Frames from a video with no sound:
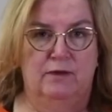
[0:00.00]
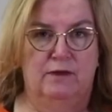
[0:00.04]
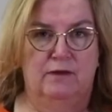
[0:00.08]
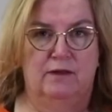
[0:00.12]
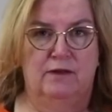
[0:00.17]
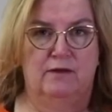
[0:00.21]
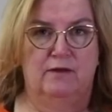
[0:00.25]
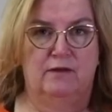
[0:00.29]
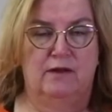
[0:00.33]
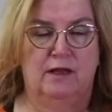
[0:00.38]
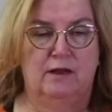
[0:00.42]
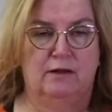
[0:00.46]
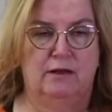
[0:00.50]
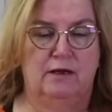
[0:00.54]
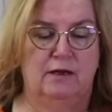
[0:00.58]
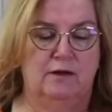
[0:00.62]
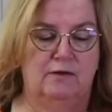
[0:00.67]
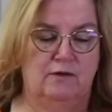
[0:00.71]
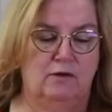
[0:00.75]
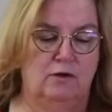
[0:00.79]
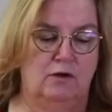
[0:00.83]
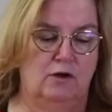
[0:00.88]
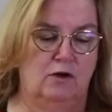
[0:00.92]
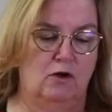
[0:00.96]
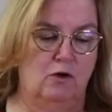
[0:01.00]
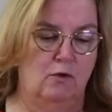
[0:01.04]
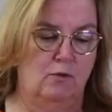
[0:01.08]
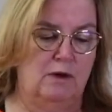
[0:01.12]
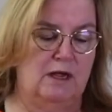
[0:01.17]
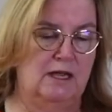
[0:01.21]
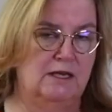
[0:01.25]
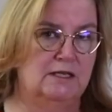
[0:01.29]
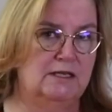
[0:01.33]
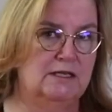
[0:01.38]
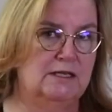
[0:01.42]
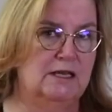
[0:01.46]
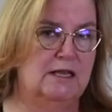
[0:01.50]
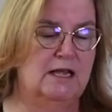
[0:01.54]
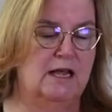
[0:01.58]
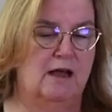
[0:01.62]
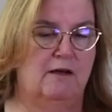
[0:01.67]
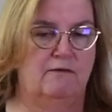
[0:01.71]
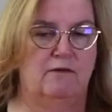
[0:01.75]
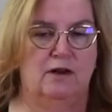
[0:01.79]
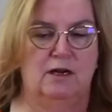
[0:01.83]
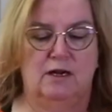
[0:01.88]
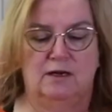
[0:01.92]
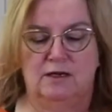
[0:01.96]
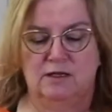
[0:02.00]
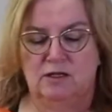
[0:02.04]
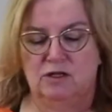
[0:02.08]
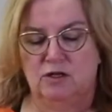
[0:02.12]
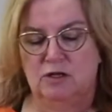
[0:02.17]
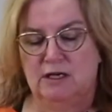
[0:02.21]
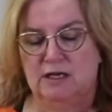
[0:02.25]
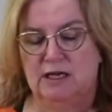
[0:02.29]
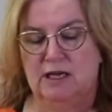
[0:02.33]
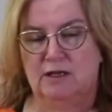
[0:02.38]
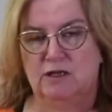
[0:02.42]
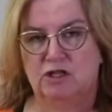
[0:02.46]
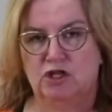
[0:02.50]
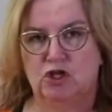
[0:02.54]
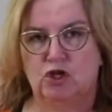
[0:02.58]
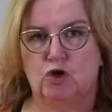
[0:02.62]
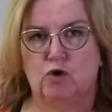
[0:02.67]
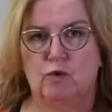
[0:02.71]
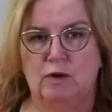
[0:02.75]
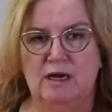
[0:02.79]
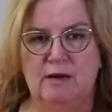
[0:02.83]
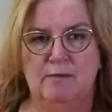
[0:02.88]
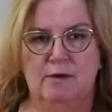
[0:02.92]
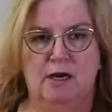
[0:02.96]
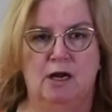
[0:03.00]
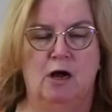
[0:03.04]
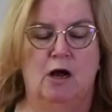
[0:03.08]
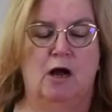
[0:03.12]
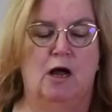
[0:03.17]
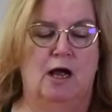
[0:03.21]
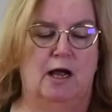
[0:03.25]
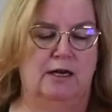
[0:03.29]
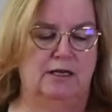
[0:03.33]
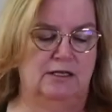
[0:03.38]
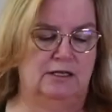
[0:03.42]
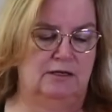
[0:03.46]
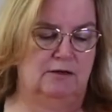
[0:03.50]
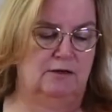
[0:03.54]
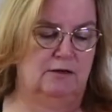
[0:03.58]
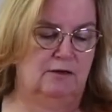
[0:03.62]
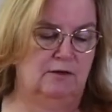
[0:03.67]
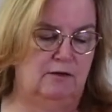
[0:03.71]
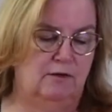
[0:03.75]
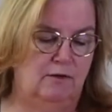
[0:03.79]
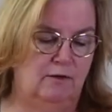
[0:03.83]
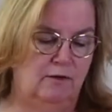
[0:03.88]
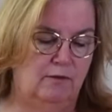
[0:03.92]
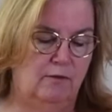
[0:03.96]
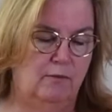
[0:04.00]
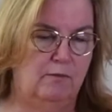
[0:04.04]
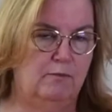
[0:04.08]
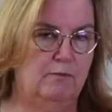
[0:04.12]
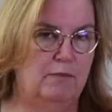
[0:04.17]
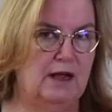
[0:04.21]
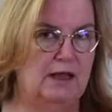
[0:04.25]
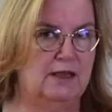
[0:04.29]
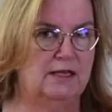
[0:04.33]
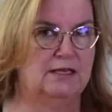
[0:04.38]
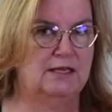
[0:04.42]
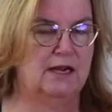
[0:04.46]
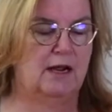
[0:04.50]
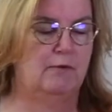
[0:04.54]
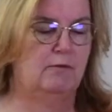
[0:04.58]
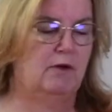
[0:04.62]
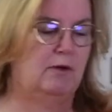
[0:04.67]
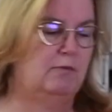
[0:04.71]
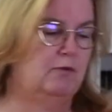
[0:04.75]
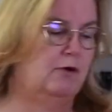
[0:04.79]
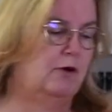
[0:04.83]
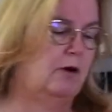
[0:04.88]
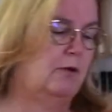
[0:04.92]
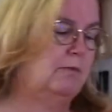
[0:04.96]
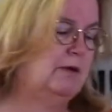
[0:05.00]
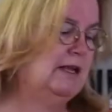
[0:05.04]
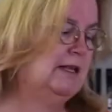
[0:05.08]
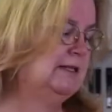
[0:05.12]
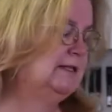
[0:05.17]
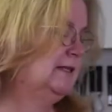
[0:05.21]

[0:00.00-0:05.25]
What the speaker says: the skillet is going to go into the oven and it's going to get screaming hot by the time we put our pizza